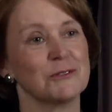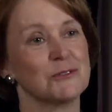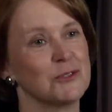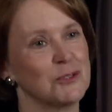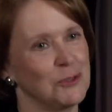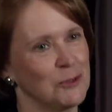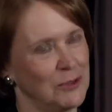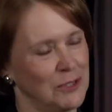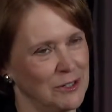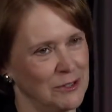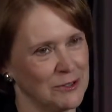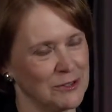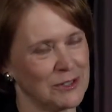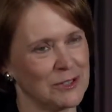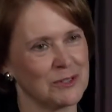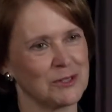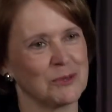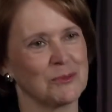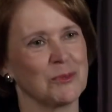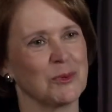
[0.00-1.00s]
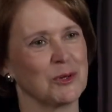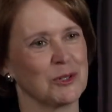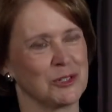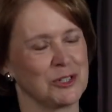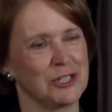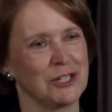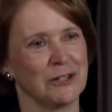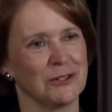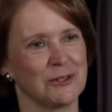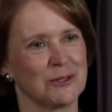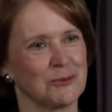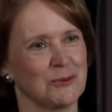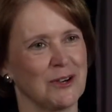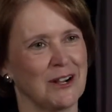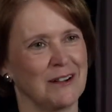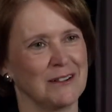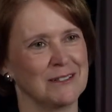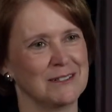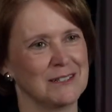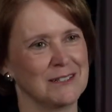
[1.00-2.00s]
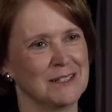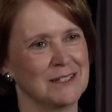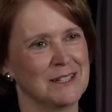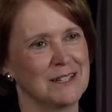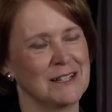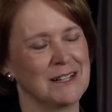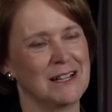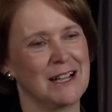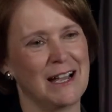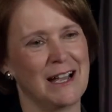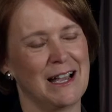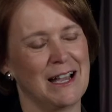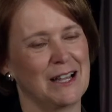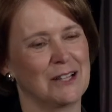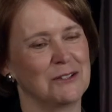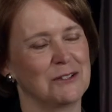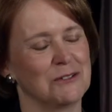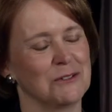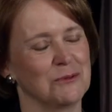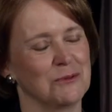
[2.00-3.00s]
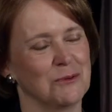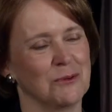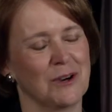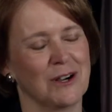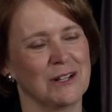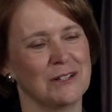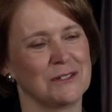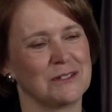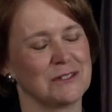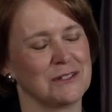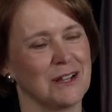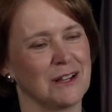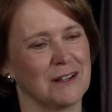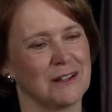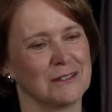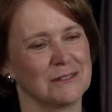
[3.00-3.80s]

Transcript: 2 years as the board chair as well, and was